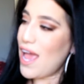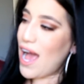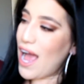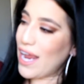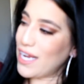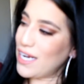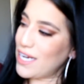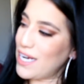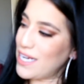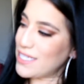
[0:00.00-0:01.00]
I got
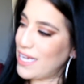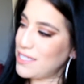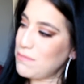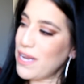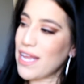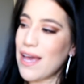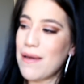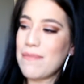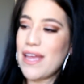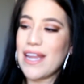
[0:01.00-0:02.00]
it in a size
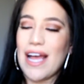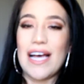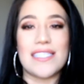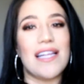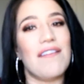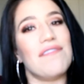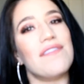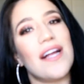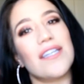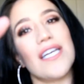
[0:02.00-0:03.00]
medium, and it has that
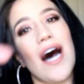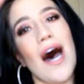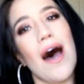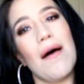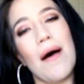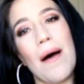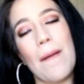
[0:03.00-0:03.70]
flare top